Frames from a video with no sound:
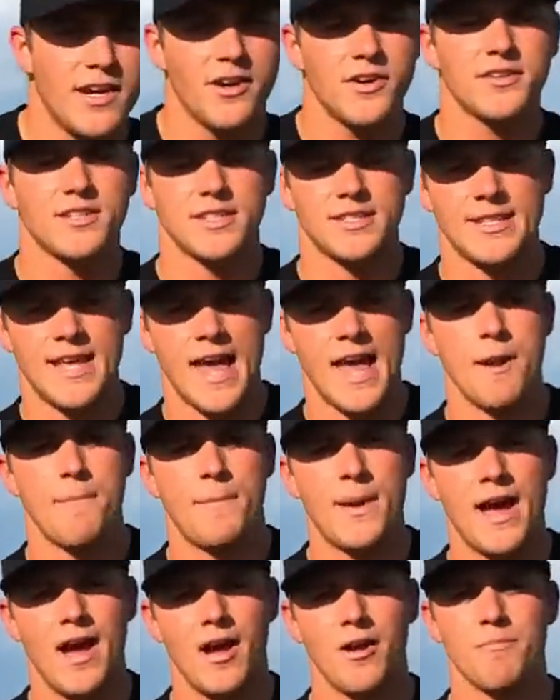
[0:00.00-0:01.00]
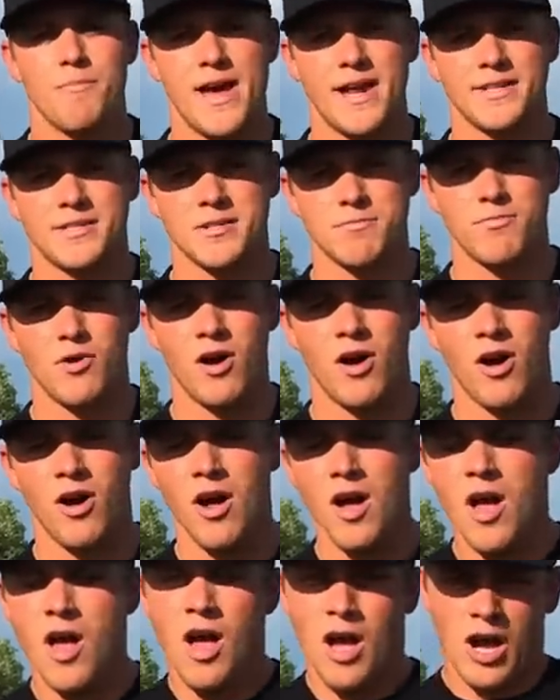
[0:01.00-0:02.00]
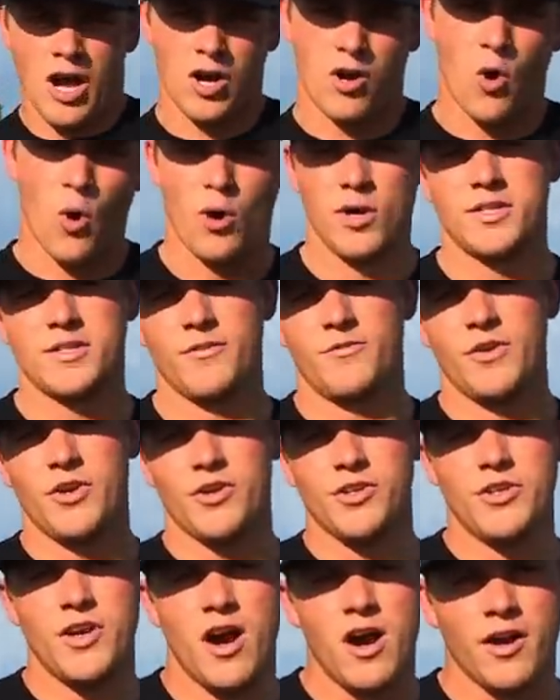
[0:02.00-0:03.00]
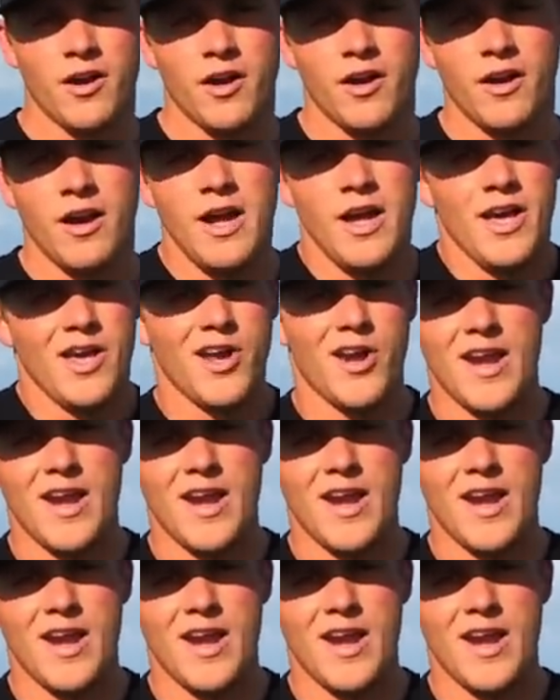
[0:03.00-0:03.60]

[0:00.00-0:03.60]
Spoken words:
here is a 10-pound medicine ball. Of course, if you're younger, you're